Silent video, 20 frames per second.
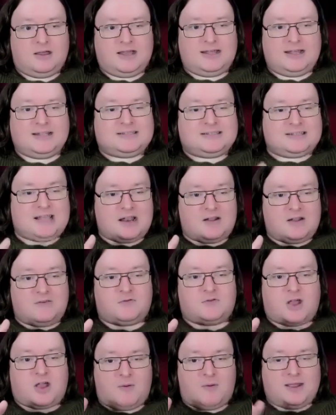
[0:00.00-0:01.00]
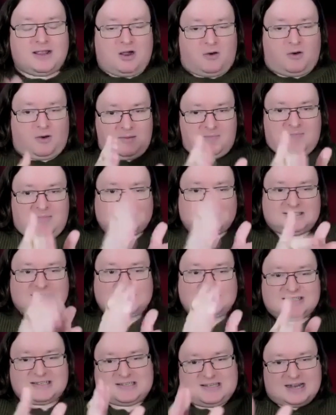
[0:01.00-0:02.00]
Instead of going, oh, I
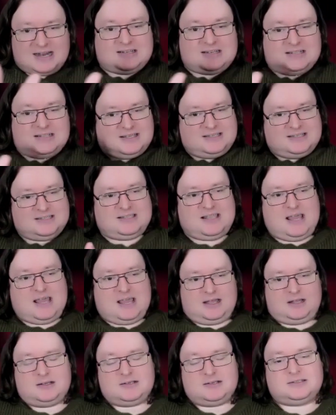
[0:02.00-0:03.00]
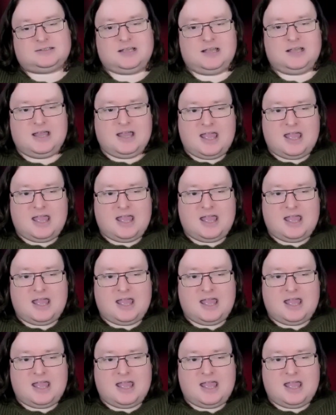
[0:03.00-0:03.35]
must stick to these things,